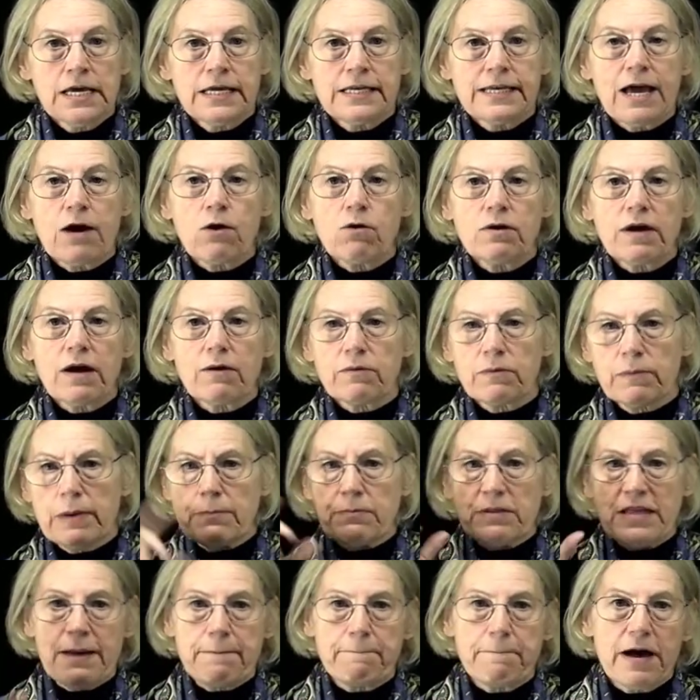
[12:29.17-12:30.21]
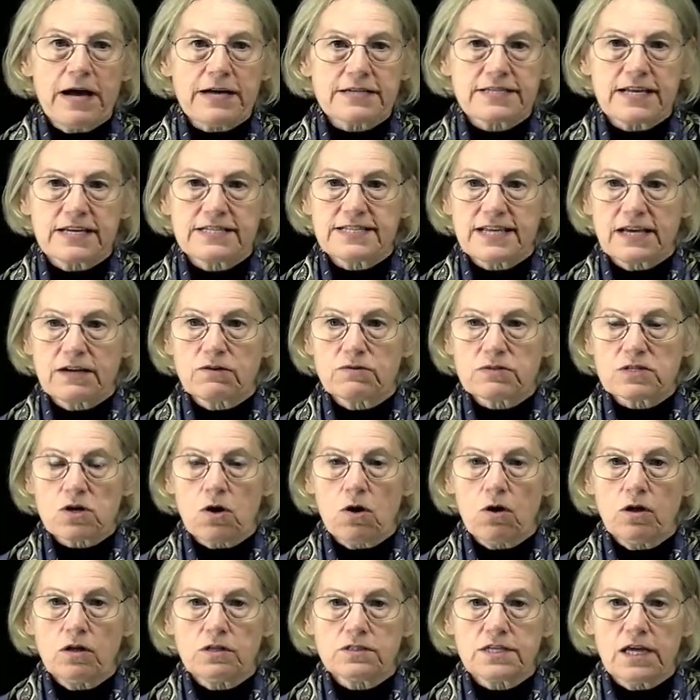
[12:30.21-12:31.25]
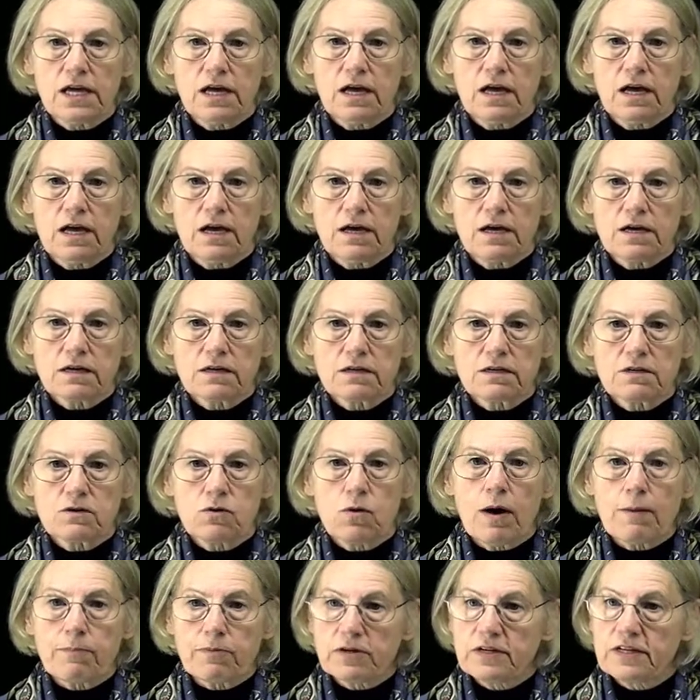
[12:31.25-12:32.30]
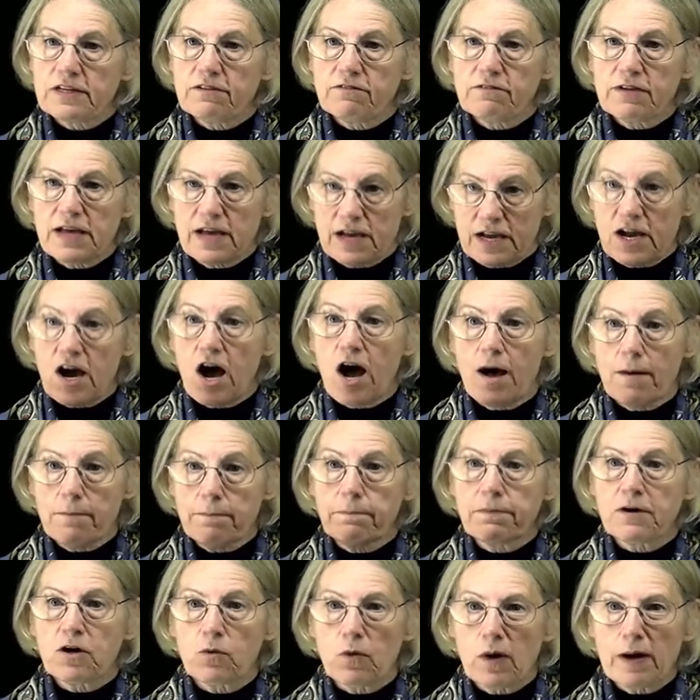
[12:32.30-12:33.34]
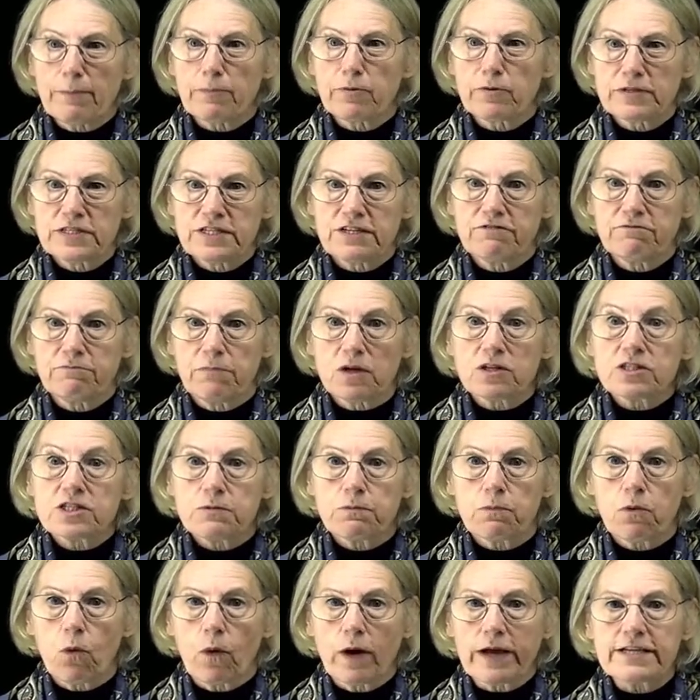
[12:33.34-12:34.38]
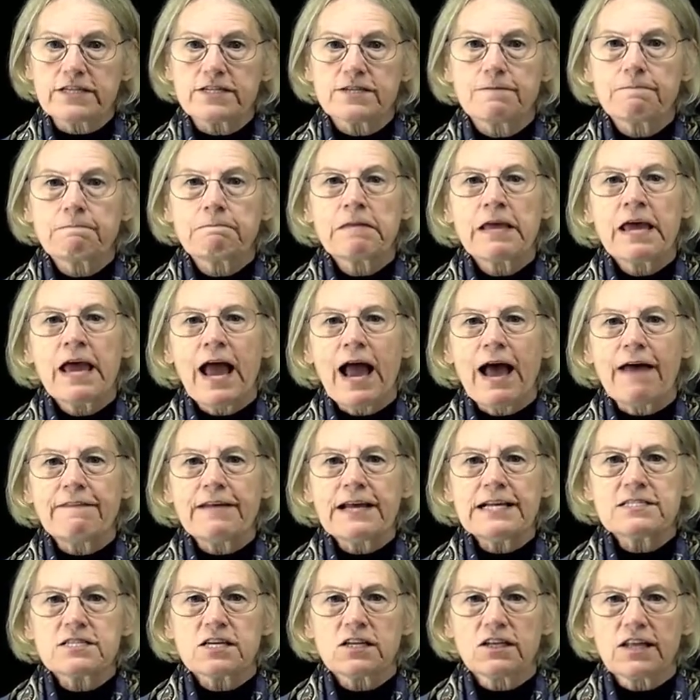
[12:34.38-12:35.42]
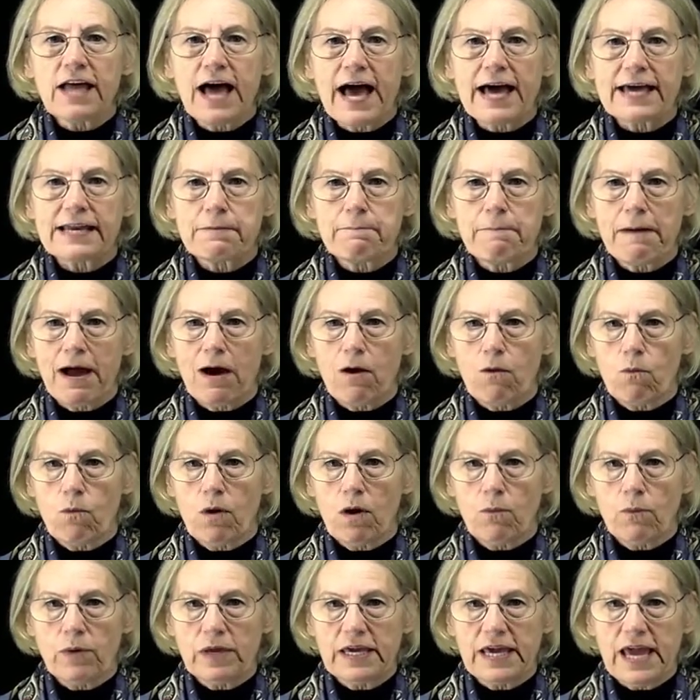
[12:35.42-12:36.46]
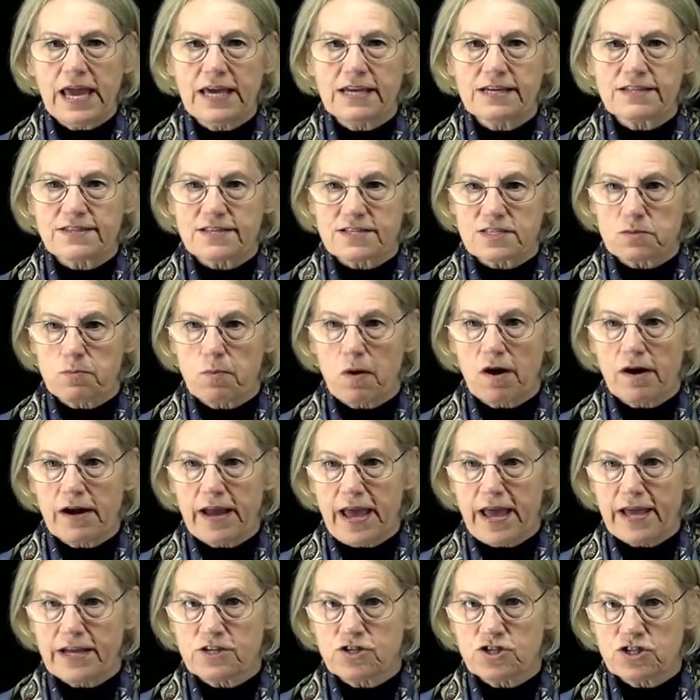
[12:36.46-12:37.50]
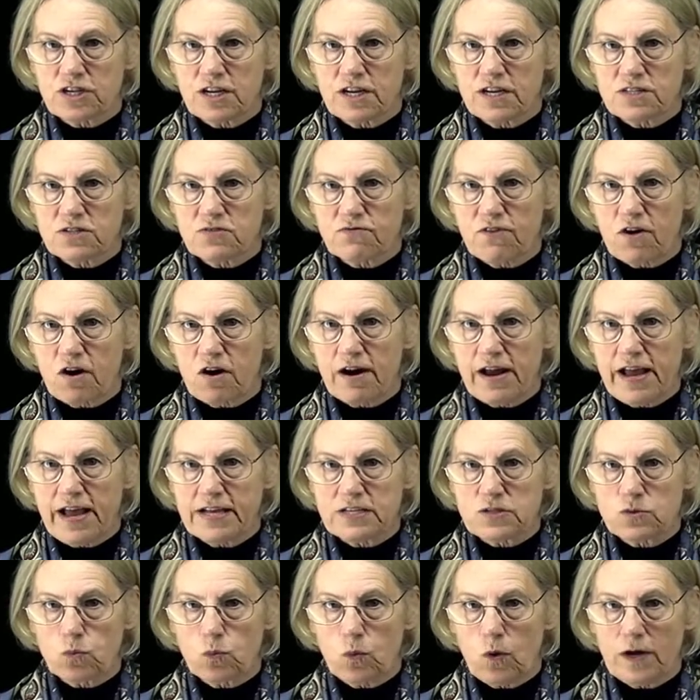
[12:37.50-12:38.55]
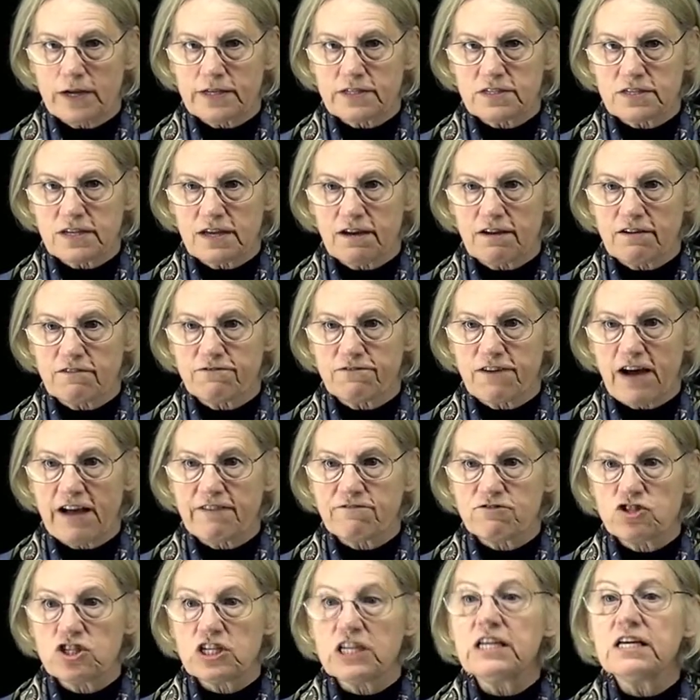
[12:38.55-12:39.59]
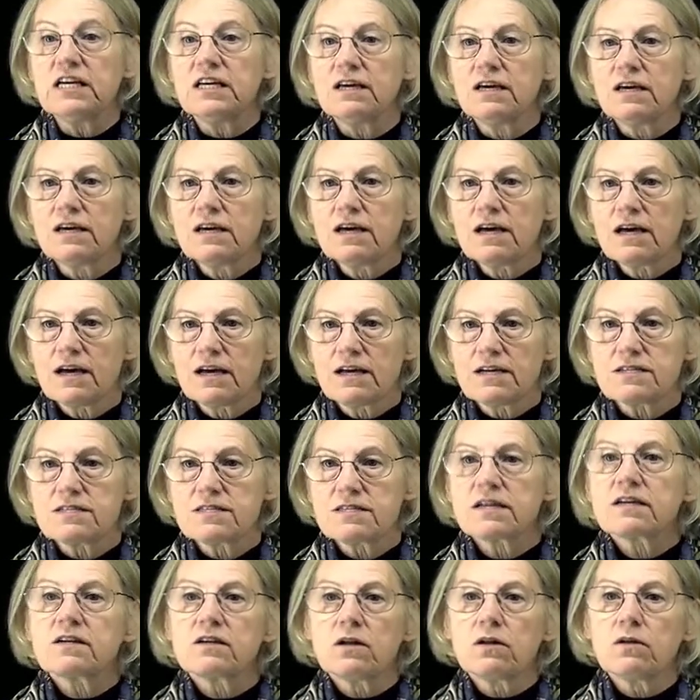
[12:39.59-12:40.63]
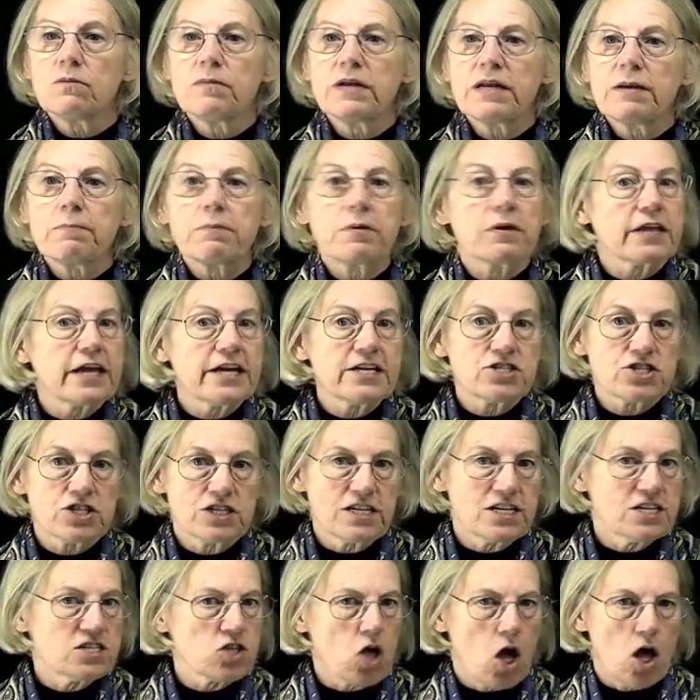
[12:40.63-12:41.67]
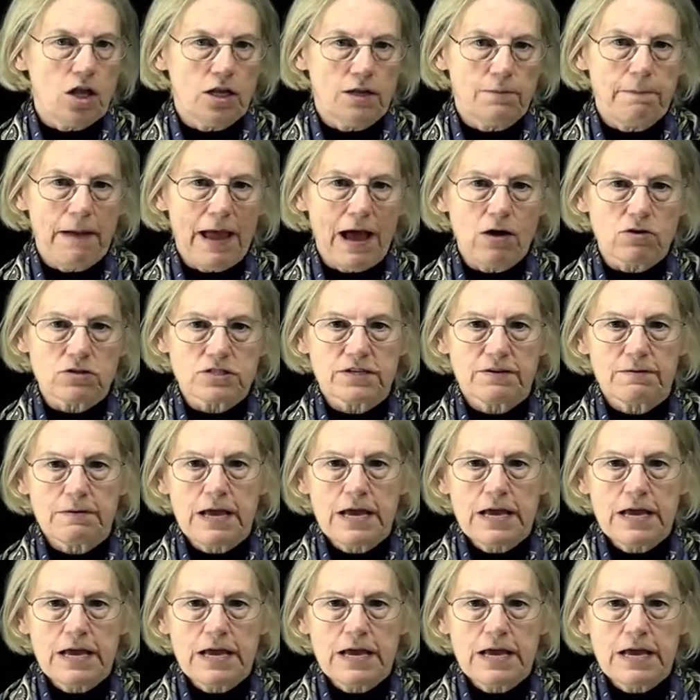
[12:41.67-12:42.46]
Now, remember that box I said was called cooperative multipoint, and that's a lot about what we gain at the Smart Edge as far as what 5G signal manipulation is all about.